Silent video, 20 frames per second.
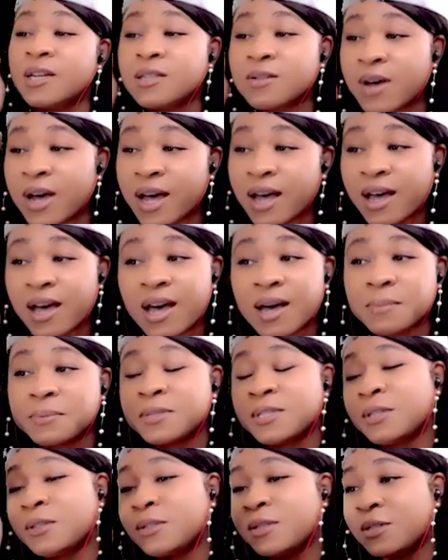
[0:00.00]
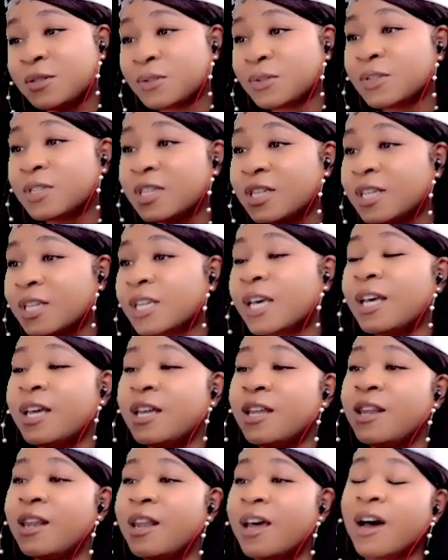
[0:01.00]
So I absolutely
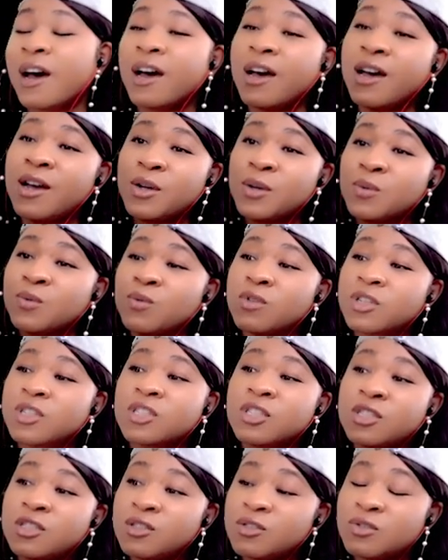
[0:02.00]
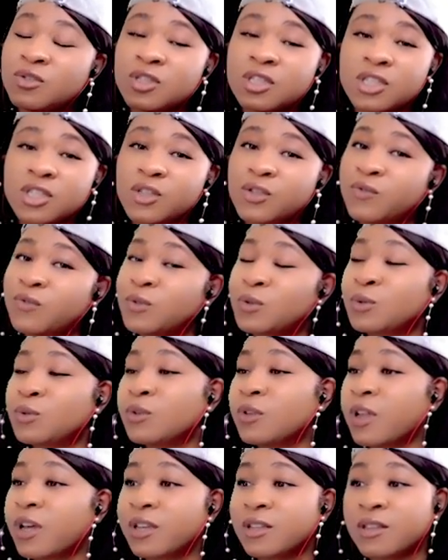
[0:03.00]
cannot really do seafood
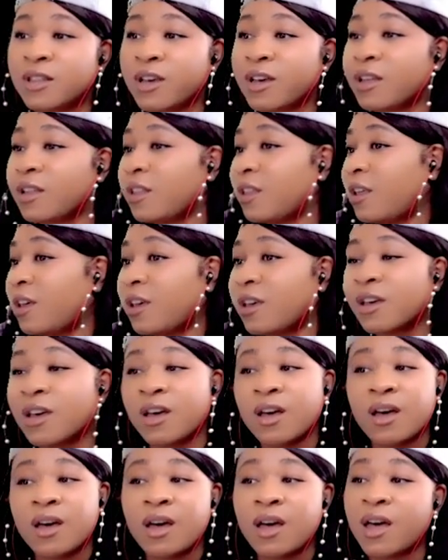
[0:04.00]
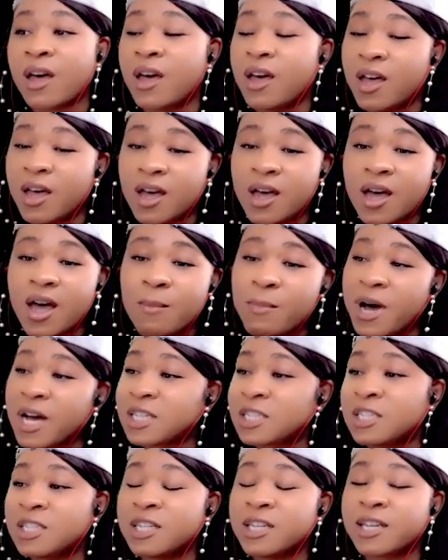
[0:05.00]
like that. Like, my
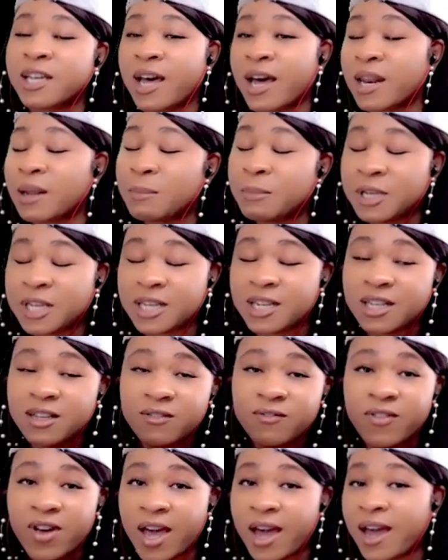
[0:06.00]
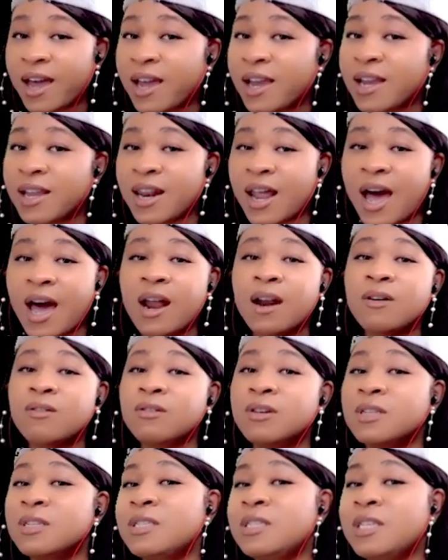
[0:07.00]
shit gotta be deveined. I don't
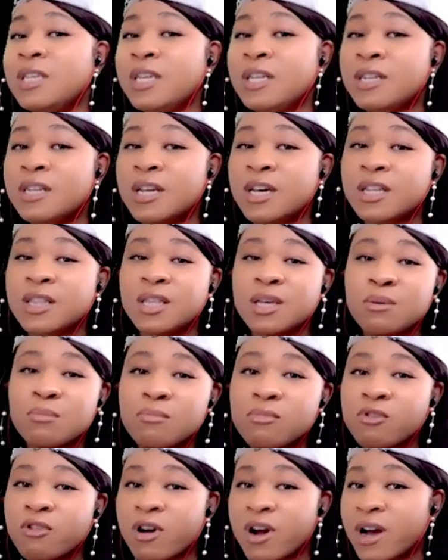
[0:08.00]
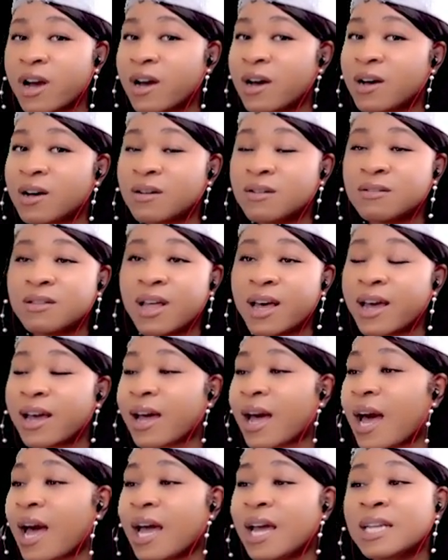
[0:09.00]
wanna see nothing brown. Like,
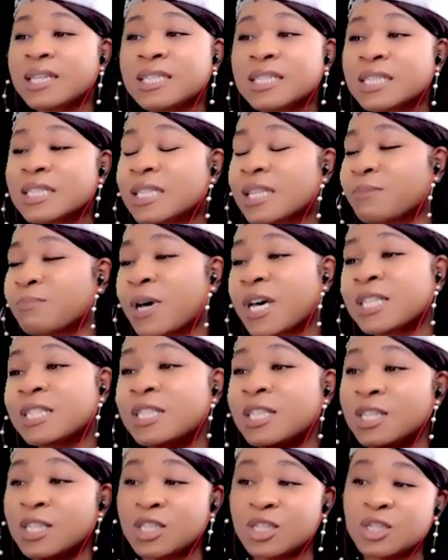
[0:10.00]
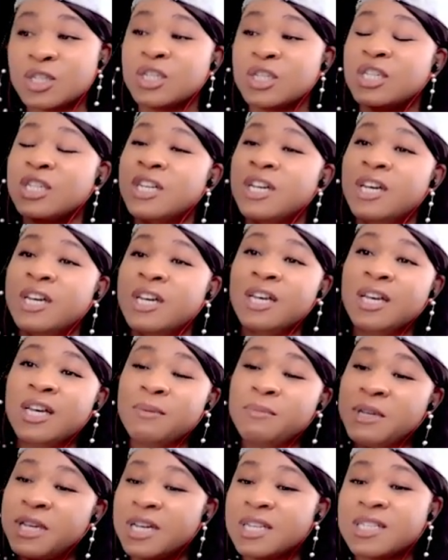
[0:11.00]
I just, my sister,
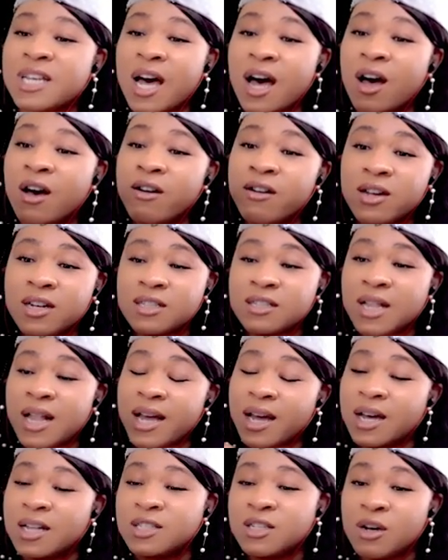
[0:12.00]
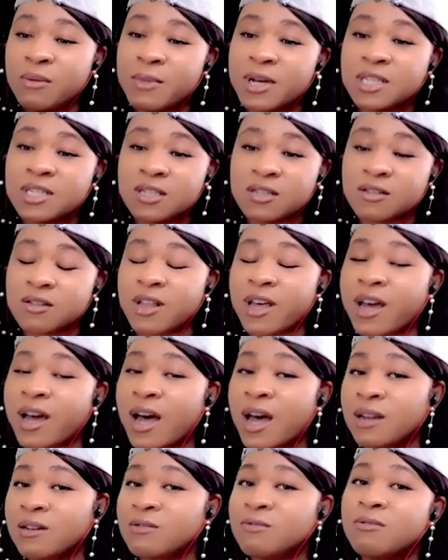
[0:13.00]
because I already, like, I told my sister, like,
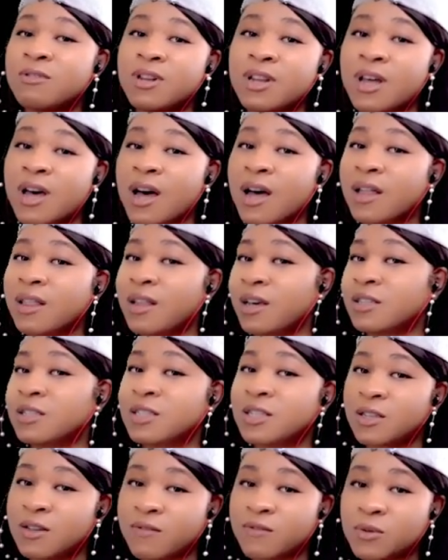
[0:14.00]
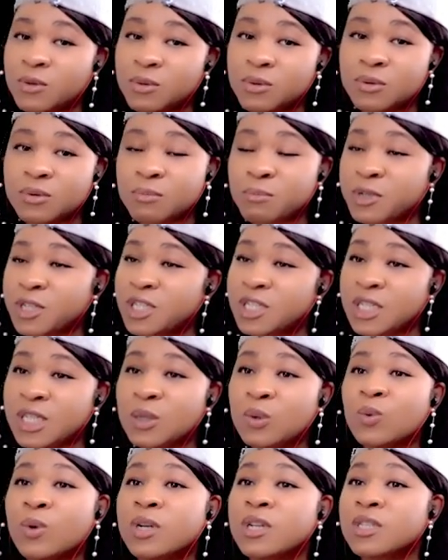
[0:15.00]
I do not like seafood, but
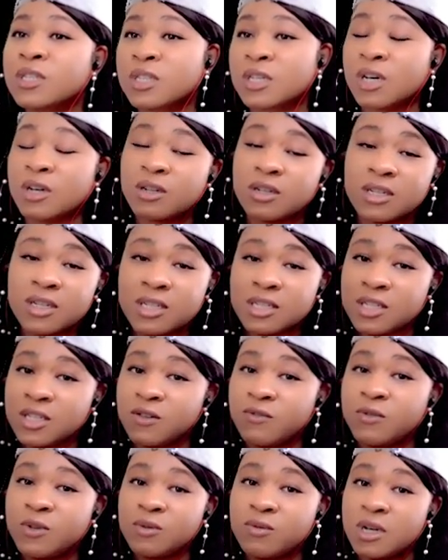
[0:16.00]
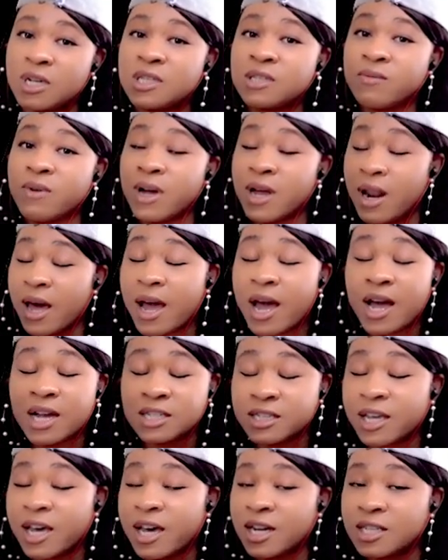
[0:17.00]
she wanted to go to this seafood restaurant. I
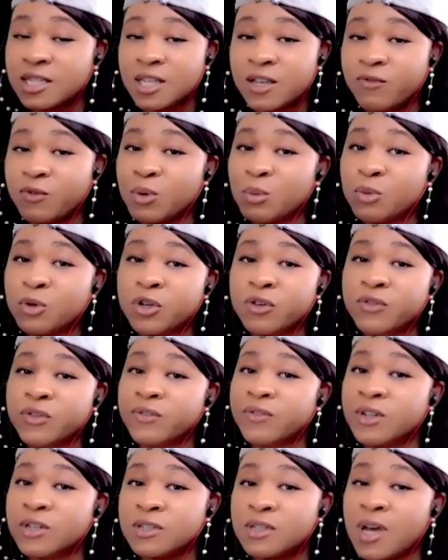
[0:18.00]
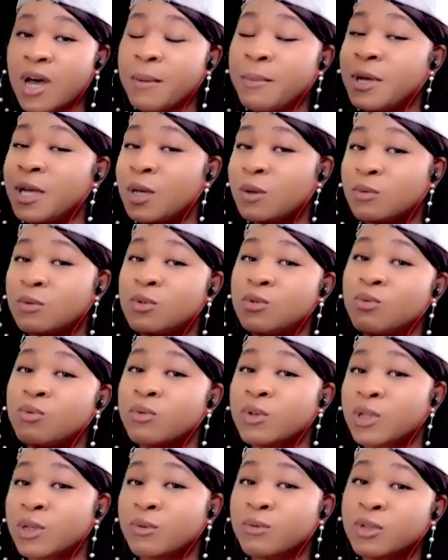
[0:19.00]
actually had a seafood boil for the first time, and it was
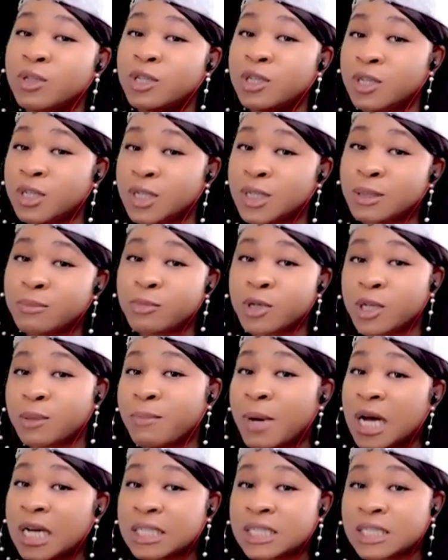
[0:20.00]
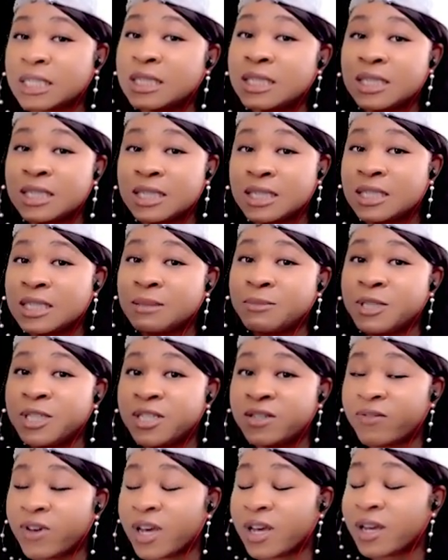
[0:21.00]
really, really good, but my shit needed to be
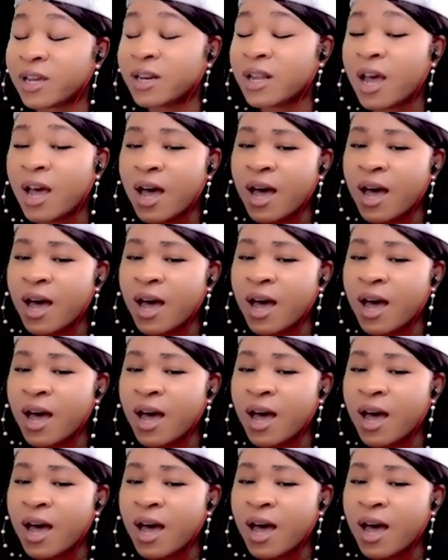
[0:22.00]
deveined.